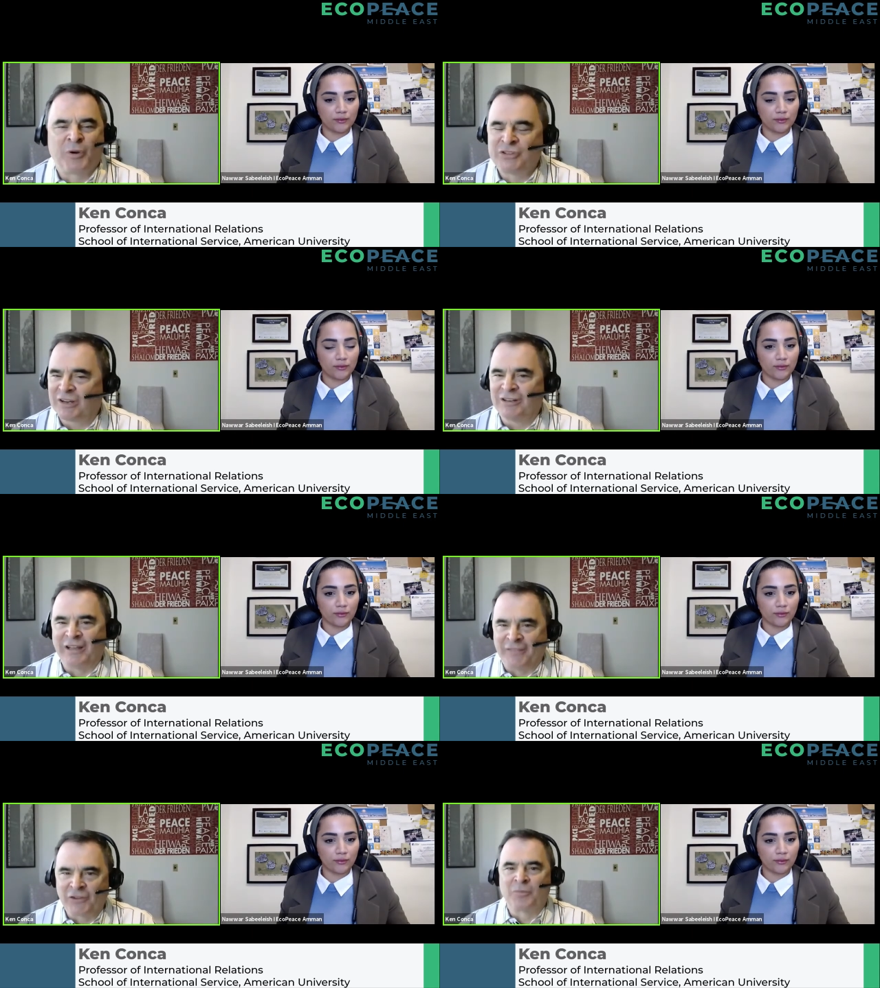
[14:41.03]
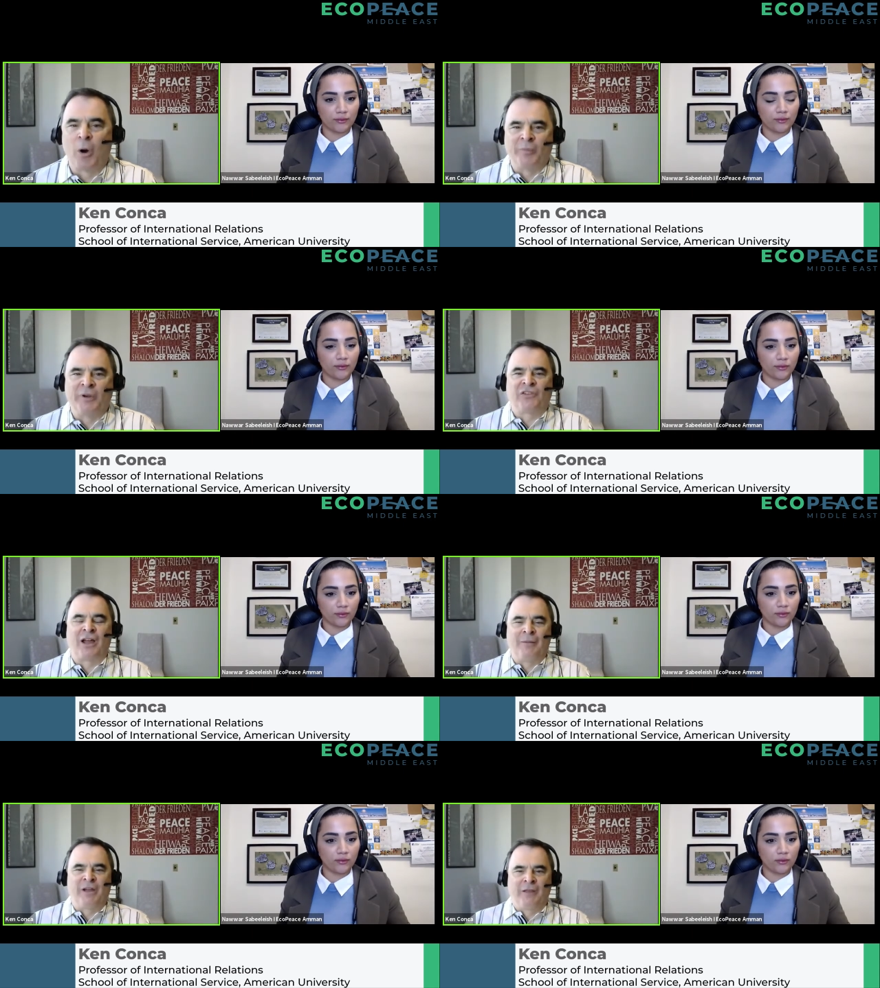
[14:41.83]
Speaker 1: particularly at this moment in
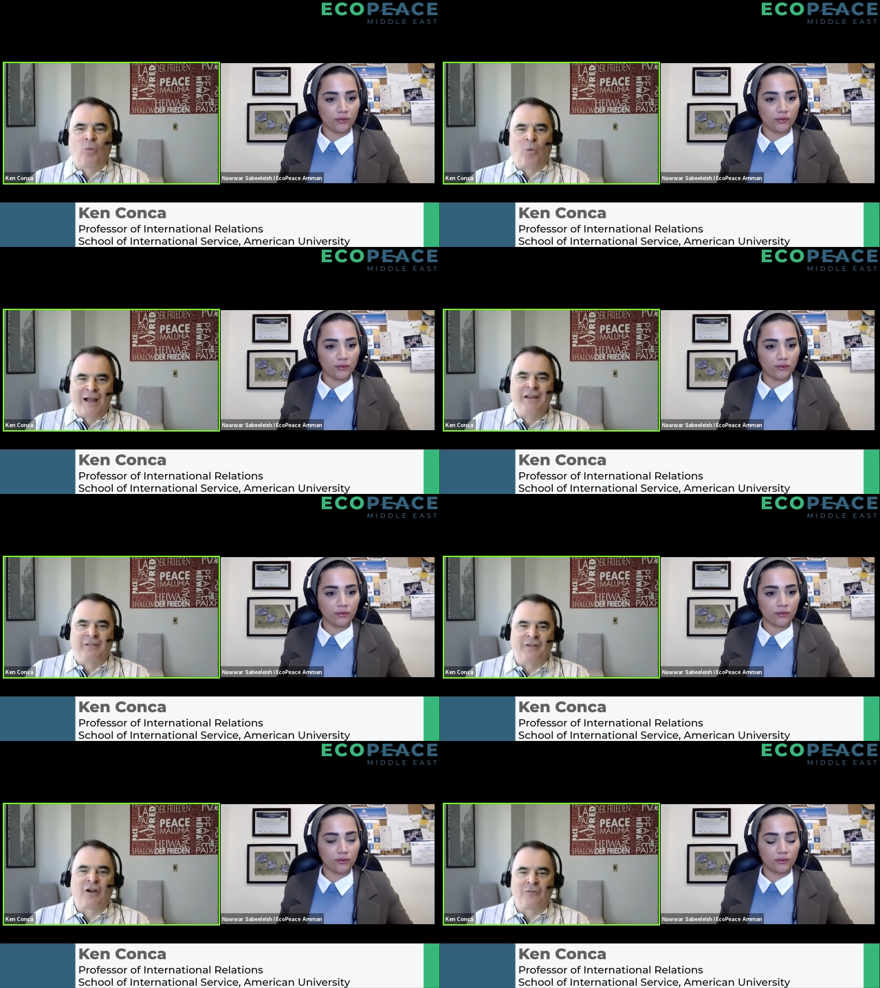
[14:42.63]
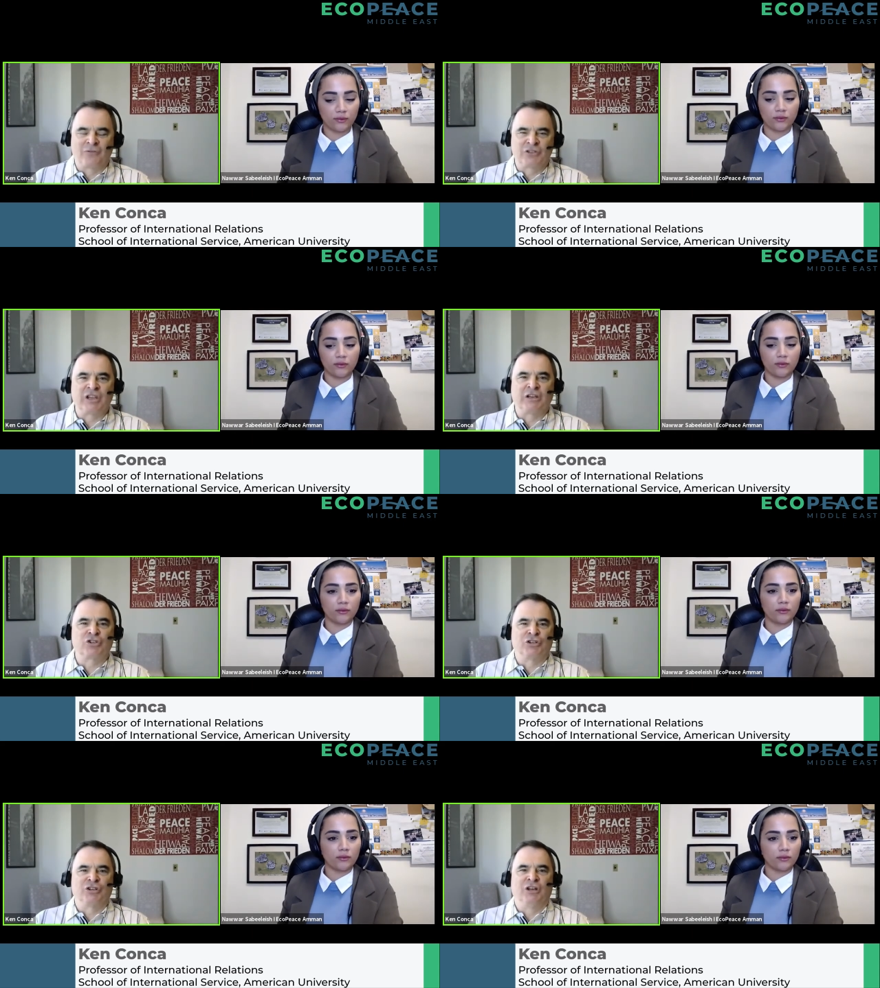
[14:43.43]
time, I think widening the
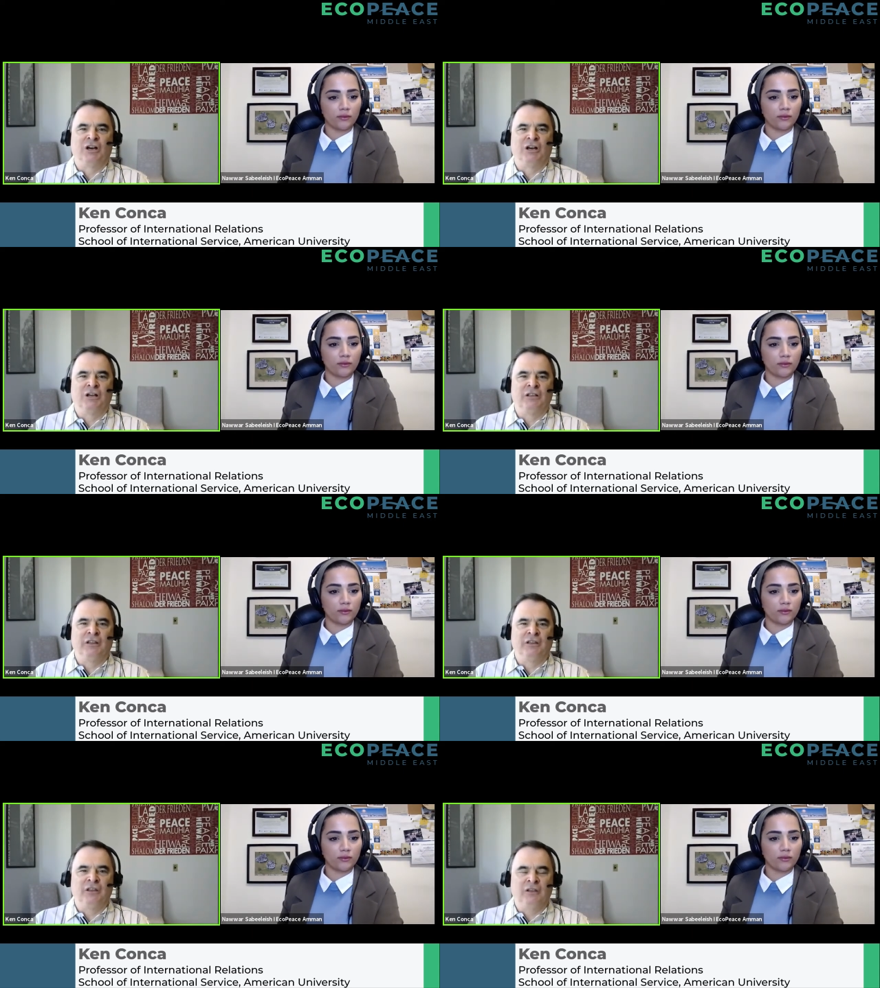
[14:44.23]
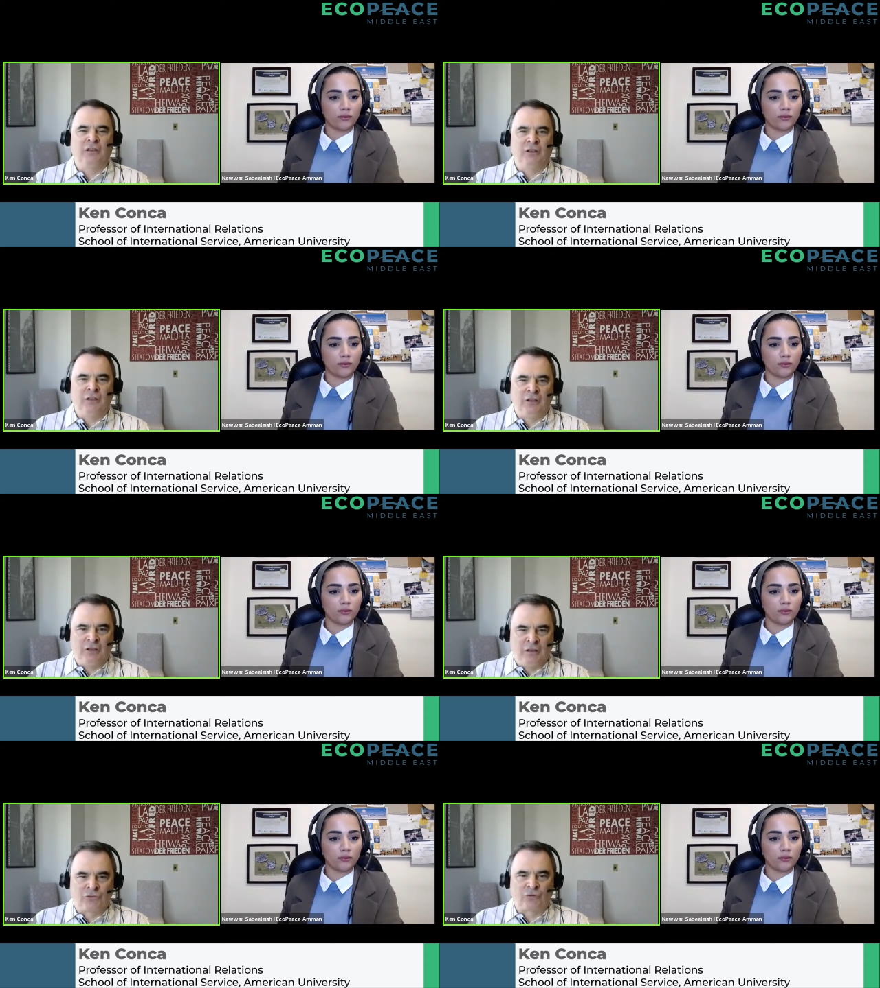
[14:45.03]
conversation uh,
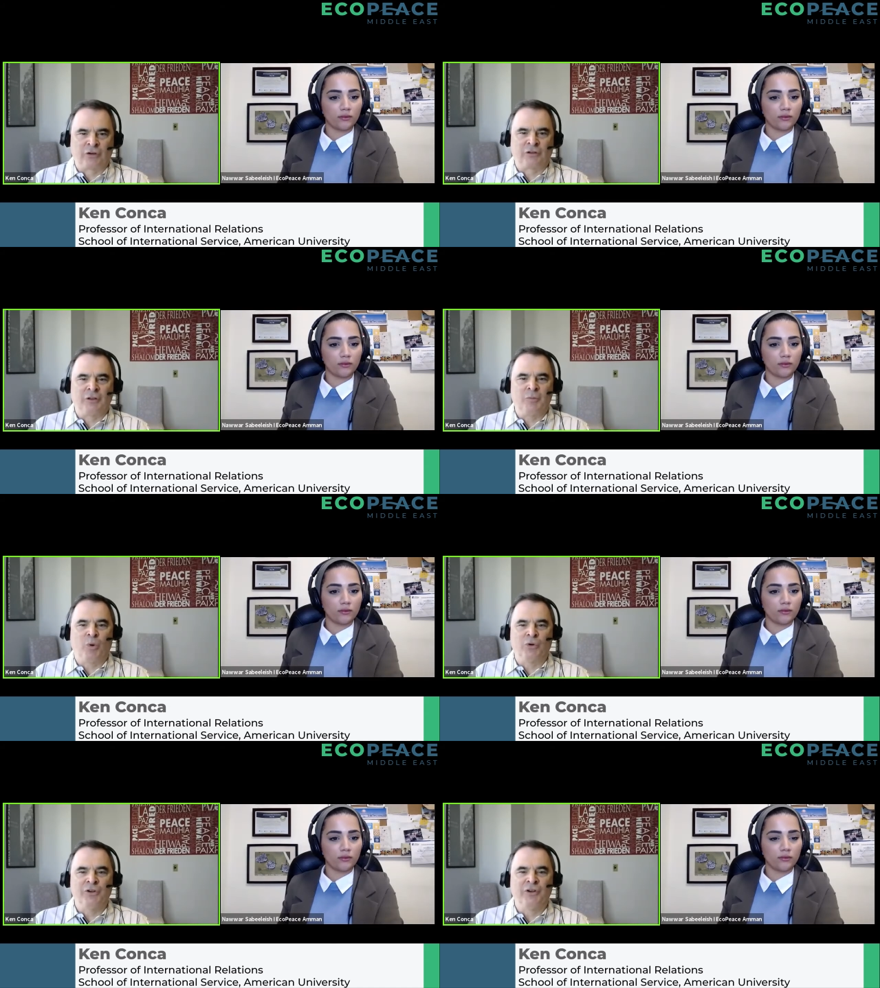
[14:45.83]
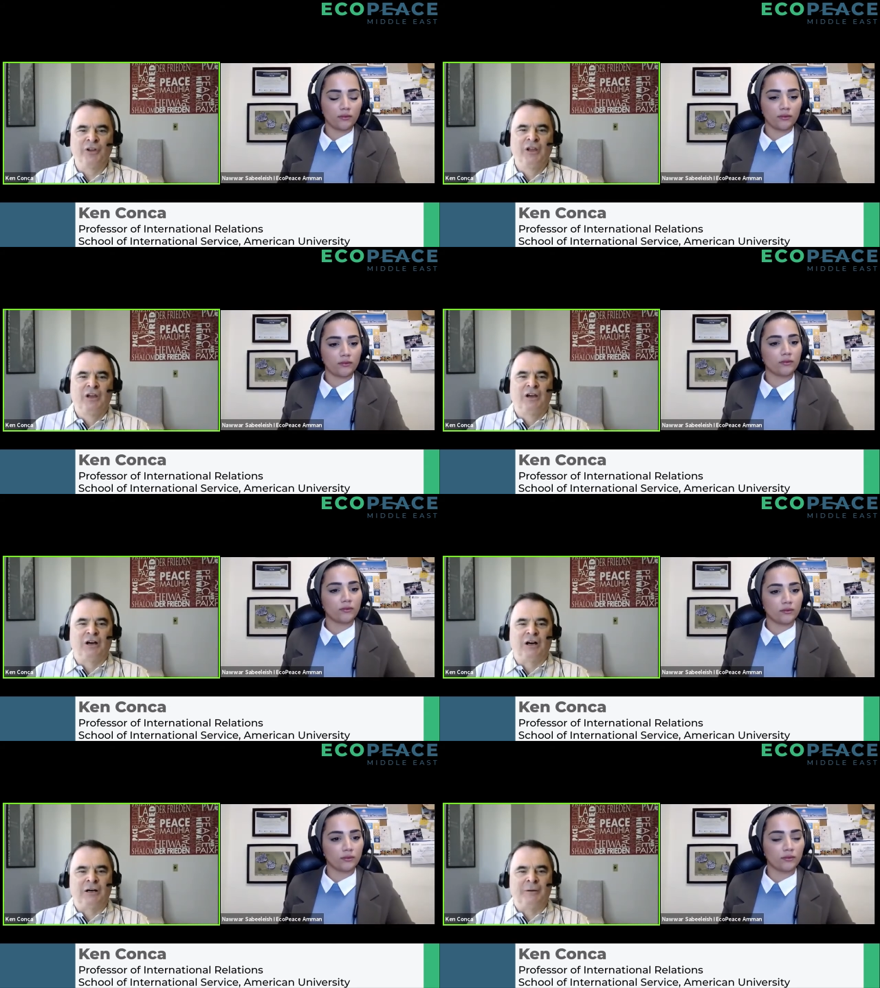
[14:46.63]
is critically important.
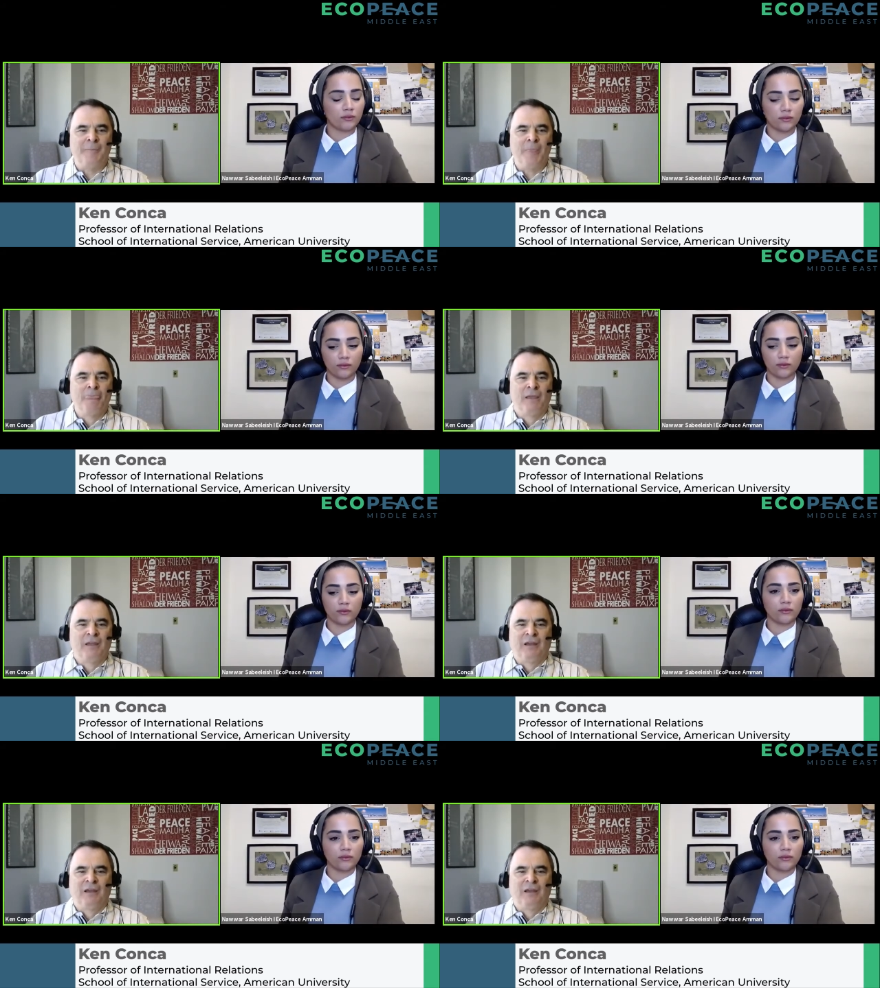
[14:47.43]
Um,